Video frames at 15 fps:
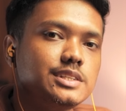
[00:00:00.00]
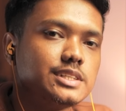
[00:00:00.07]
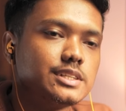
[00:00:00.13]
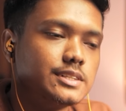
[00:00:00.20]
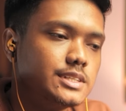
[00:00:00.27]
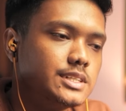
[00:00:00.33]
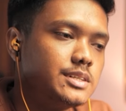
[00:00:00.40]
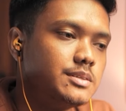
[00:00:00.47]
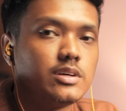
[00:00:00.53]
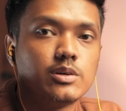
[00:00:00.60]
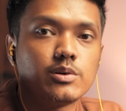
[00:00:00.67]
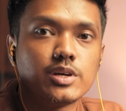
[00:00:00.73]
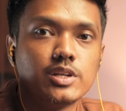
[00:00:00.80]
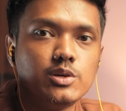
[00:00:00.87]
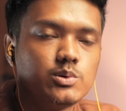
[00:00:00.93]
each other.
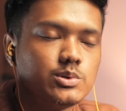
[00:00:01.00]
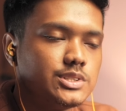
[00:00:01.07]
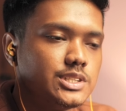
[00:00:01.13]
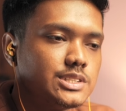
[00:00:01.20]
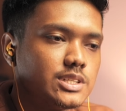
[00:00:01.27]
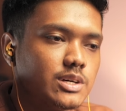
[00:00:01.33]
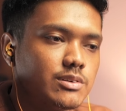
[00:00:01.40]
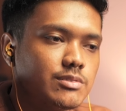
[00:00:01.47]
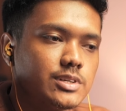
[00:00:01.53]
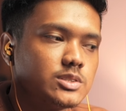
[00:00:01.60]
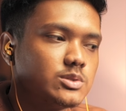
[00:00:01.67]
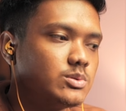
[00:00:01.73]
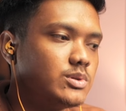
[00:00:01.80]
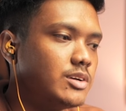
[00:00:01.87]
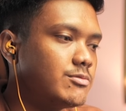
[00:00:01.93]
You can use these sound
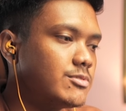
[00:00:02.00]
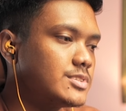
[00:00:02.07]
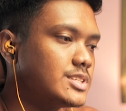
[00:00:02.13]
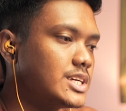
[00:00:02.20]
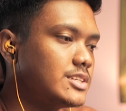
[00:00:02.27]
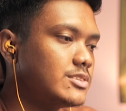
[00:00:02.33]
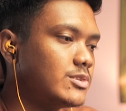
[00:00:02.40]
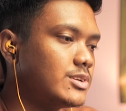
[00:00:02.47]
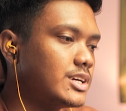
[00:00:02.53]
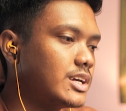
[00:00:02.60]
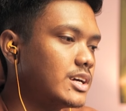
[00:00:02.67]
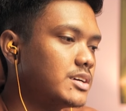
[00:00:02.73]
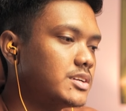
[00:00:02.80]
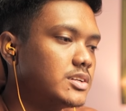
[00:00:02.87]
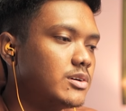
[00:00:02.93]
effects to emphasize on a
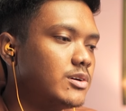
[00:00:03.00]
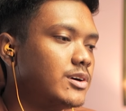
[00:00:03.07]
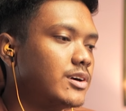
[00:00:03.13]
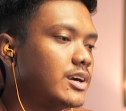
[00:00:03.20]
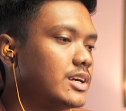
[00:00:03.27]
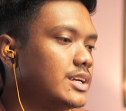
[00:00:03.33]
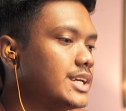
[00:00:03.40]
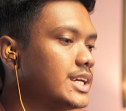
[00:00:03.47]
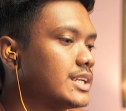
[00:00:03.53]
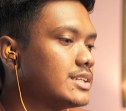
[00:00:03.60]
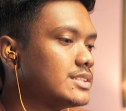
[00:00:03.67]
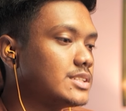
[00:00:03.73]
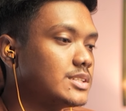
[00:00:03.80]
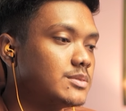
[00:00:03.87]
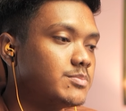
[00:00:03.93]
cut or create
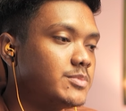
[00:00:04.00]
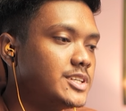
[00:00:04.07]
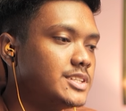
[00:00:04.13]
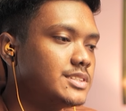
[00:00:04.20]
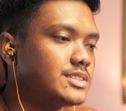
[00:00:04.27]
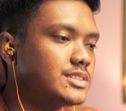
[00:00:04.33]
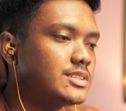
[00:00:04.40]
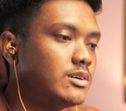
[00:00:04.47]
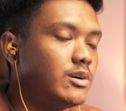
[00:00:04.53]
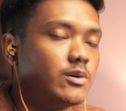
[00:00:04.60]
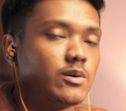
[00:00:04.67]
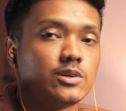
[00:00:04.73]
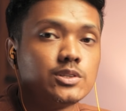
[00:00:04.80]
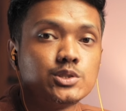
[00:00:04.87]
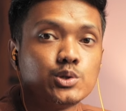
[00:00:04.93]
a suspense
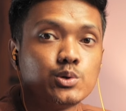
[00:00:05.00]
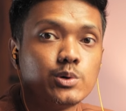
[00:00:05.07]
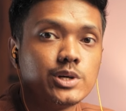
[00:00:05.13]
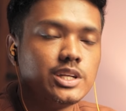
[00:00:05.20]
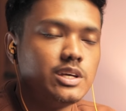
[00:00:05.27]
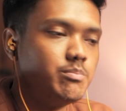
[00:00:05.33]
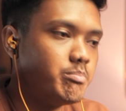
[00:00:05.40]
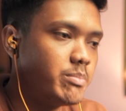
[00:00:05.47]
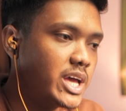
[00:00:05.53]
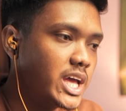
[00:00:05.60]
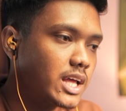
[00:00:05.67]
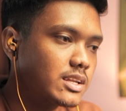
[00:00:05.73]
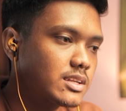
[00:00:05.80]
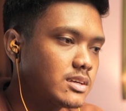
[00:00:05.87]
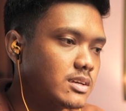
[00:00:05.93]
or show an
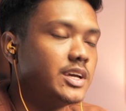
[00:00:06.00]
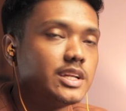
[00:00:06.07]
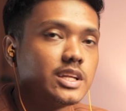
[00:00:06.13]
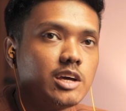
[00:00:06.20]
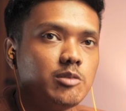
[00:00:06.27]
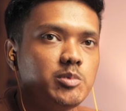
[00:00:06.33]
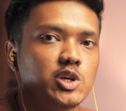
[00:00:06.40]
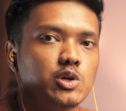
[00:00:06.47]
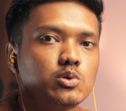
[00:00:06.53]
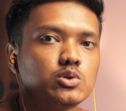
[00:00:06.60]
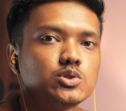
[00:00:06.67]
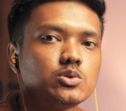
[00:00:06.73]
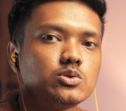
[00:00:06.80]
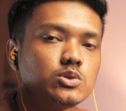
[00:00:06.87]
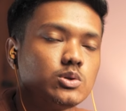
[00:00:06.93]
impact. It can be
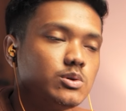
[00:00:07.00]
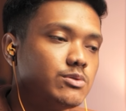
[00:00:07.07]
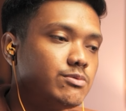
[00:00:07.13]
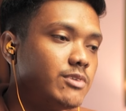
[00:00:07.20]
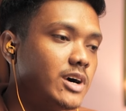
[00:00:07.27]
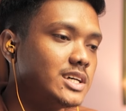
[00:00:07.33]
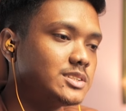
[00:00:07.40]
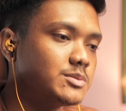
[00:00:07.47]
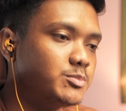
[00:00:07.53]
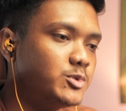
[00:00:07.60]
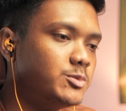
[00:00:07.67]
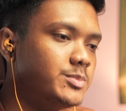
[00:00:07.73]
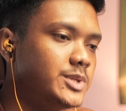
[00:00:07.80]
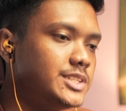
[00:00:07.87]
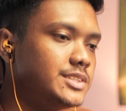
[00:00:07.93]
used to show fast
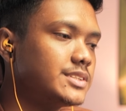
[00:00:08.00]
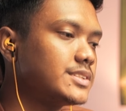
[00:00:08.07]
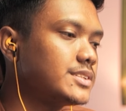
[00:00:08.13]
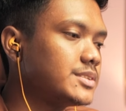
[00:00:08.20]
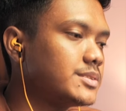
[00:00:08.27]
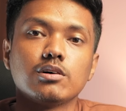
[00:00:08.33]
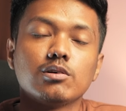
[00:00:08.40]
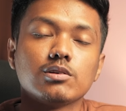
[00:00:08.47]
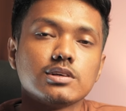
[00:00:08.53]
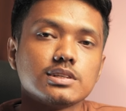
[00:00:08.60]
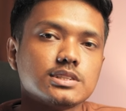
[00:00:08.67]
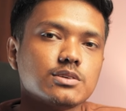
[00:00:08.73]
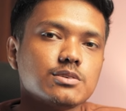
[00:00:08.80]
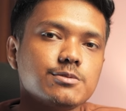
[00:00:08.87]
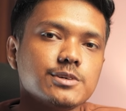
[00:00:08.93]
movements. All the
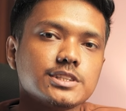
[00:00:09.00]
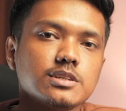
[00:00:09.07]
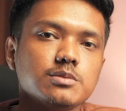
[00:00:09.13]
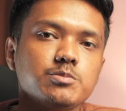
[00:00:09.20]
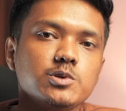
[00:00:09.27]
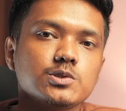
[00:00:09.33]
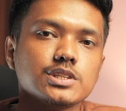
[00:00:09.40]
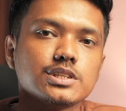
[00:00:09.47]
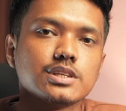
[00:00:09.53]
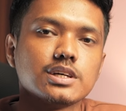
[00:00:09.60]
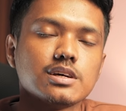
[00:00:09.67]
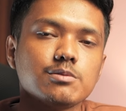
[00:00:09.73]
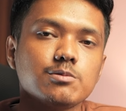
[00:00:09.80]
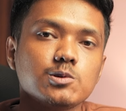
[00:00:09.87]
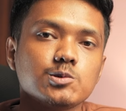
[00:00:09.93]
sound effects and music that
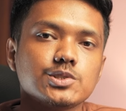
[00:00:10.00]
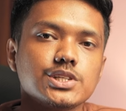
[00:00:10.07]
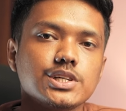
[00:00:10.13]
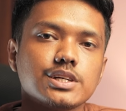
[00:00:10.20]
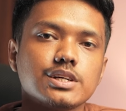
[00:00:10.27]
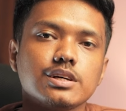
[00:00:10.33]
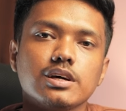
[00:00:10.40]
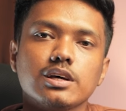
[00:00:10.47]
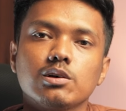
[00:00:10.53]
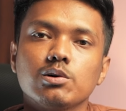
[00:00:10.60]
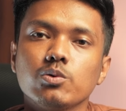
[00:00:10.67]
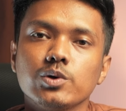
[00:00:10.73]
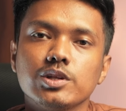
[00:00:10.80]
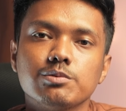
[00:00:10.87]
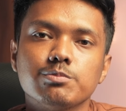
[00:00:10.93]
I've used here,
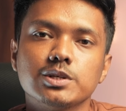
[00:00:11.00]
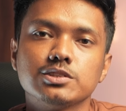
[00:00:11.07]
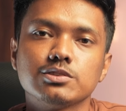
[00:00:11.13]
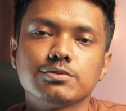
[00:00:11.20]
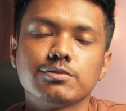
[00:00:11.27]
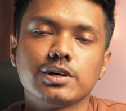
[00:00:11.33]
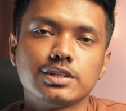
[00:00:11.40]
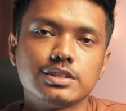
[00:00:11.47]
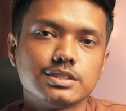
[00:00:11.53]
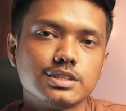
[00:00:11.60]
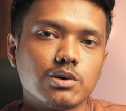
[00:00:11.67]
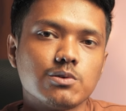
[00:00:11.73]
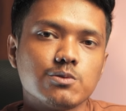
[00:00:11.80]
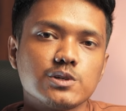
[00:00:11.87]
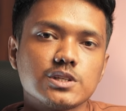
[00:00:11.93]
along with a bunch of other
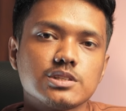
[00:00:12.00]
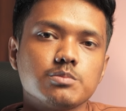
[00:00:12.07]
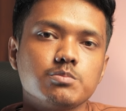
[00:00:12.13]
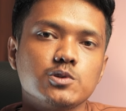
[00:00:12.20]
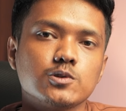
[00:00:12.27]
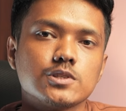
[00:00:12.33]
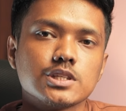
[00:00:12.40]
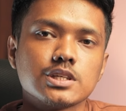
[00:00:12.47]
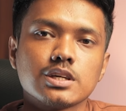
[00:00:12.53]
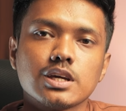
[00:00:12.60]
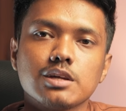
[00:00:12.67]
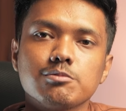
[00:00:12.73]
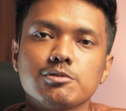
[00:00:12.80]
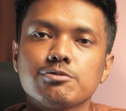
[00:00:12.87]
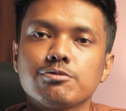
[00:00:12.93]
sound effects and music,
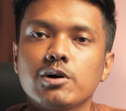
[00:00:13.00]
can be